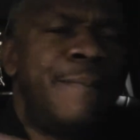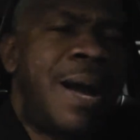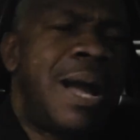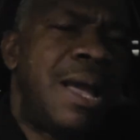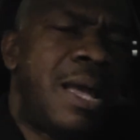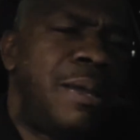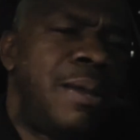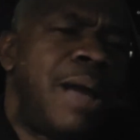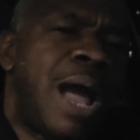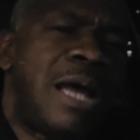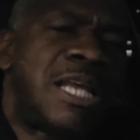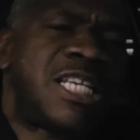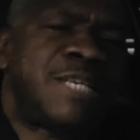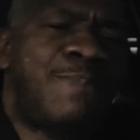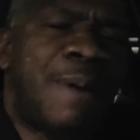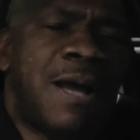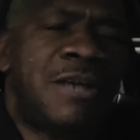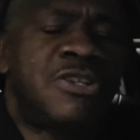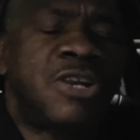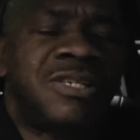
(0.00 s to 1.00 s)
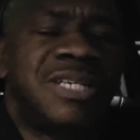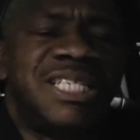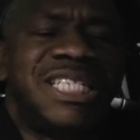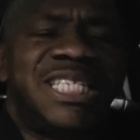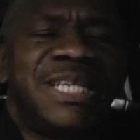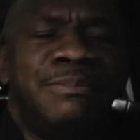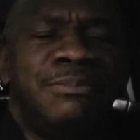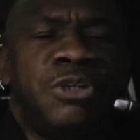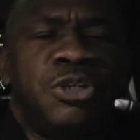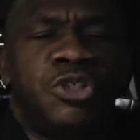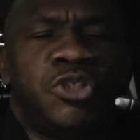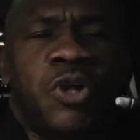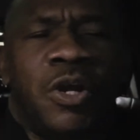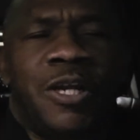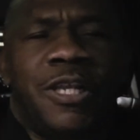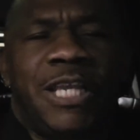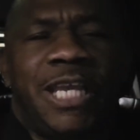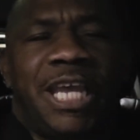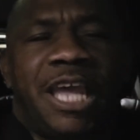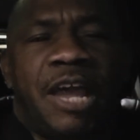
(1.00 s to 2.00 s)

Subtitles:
My spouse doesn't seem to show any